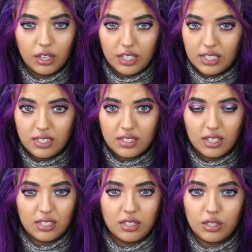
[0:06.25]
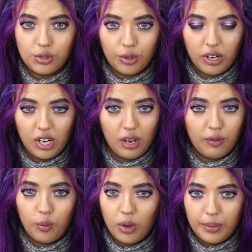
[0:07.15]
This is the story
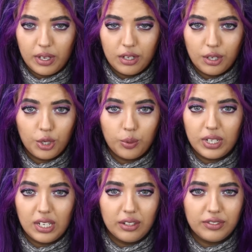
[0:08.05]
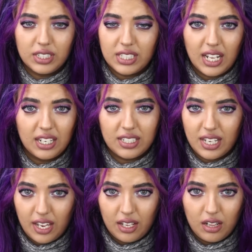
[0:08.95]
of a woman who would live to tell a
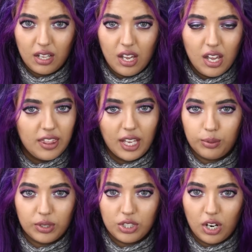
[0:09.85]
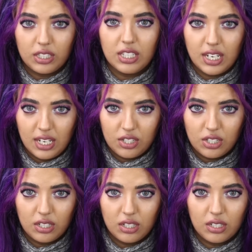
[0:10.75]
tale that would shock the nation.